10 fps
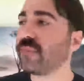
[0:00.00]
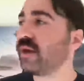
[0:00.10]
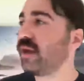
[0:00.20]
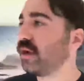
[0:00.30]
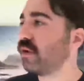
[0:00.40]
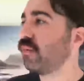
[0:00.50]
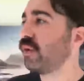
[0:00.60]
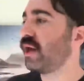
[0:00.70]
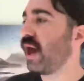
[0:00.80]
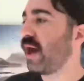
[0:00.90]
Here
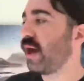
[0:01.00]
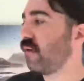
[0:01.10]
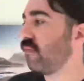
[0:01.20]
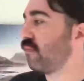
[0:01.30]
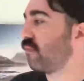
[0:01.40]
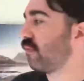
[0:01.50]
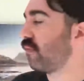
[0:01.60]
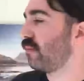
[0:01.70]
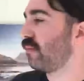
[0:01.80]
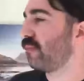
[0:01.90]
we have,
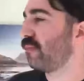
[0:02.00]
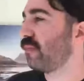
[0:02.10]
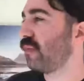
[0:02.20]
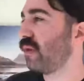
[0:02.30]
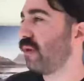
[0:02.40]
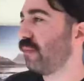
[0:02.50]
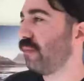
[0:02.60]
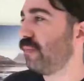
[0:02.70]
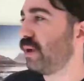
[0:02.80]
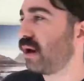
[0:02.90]

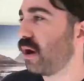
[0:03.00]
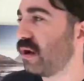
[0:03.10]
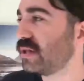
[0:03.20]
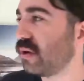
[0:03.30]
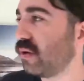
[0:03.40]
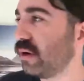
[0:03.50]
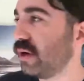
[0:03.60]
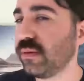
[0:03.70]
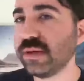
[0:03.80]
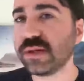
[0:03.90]
because
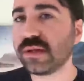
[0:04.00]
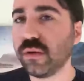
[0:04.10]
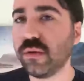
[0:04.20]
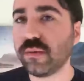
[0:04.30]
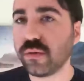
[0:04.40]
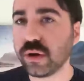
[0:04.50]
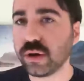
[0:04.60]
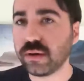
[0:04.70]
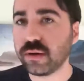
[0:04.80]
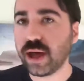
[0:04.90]
audio is so
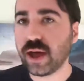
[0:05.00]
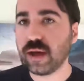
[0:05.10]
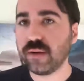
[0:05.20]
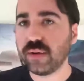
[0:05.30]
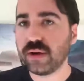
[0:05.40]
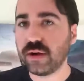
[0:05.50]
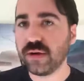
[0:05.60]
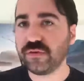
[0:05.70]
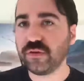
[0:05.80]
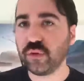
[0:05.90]
important and
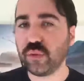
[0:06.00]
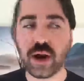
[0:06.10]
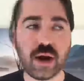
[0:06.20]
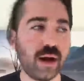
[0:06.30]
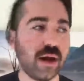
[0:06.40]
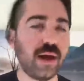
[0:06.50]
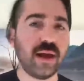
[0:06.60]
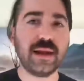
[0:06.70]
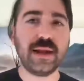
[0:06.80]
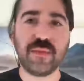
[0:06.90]
because you are
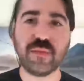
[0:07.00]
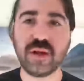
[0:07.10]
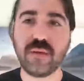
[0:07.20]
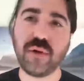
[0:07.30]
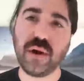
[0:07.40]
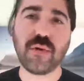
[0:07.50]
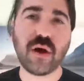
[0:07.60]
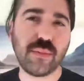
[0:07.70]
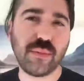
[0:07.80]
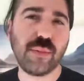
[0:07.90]
limited by
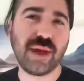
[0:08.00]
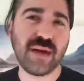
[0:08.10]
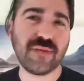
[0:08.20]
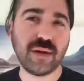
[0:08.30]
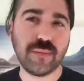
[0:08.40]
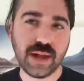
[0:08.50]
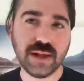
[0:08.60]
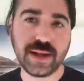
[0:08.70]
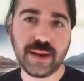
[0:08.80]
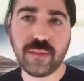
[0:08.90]
probably having a
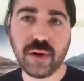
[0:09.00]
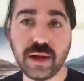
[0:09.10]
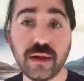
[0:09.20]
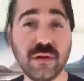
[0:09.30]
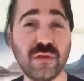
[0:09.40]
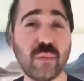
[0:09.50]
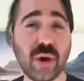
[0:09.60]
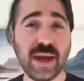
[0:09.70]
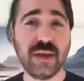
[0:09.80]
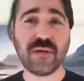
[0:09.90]
built-in mic, there's
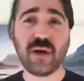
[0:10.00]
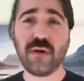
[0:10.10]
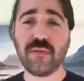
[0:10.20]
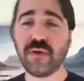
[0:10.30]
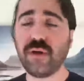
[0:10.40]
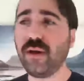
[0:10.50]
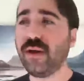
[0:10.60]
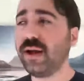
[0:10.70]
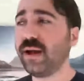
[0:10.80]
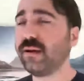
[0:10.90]
ways of
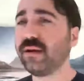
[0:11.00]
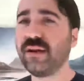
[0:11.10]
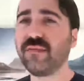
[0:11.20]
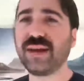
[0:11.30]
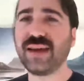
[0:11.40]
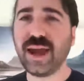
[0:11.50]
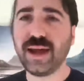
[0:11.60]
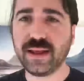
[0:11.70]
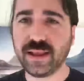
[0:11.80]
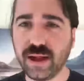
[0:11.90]
kind of
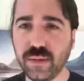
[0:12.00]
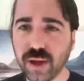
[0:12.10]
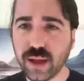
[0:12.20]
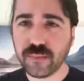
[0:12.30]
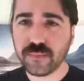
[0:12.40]
negating that a bit.